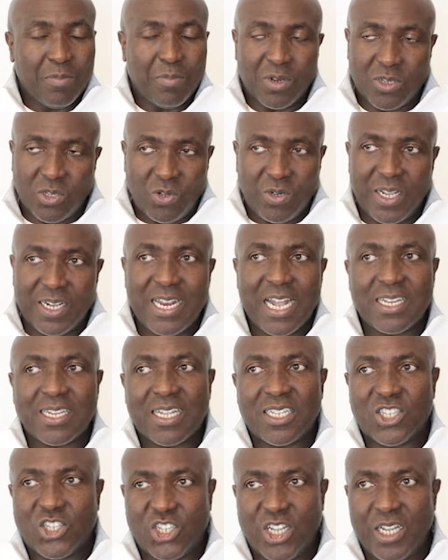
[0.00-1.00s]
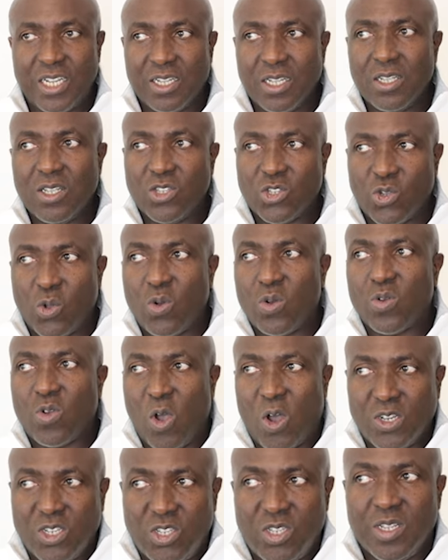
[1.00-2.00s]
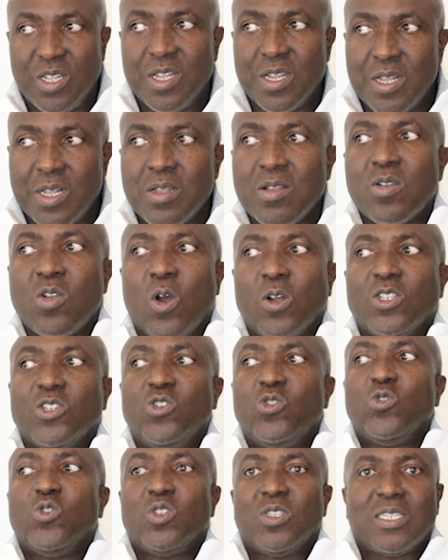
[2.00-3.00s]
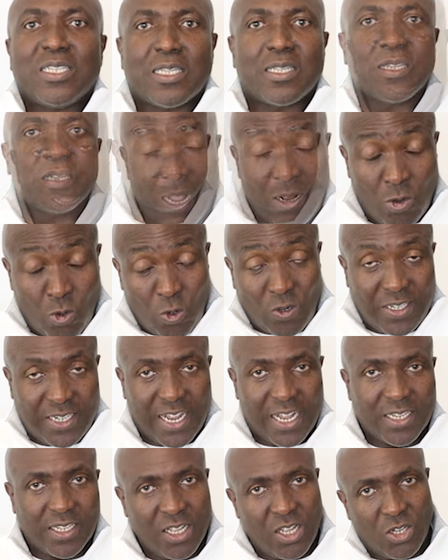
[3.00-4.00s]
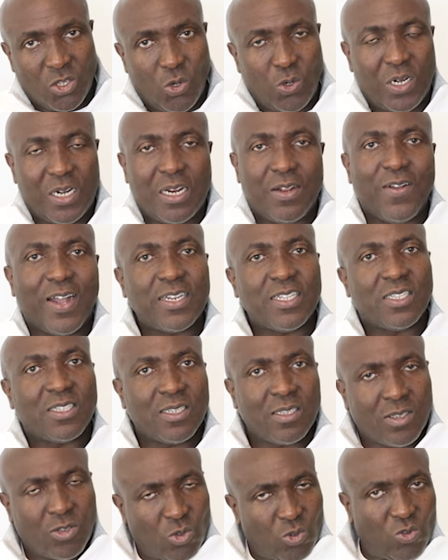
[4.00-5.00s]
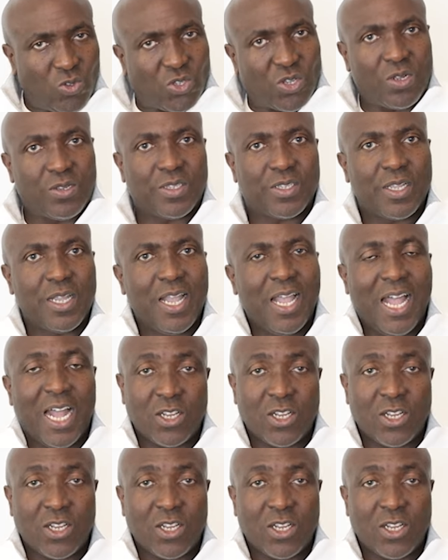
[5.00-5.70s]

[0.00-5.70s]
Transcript: But today that has changed. So God God used a good debt to deliver these two sons.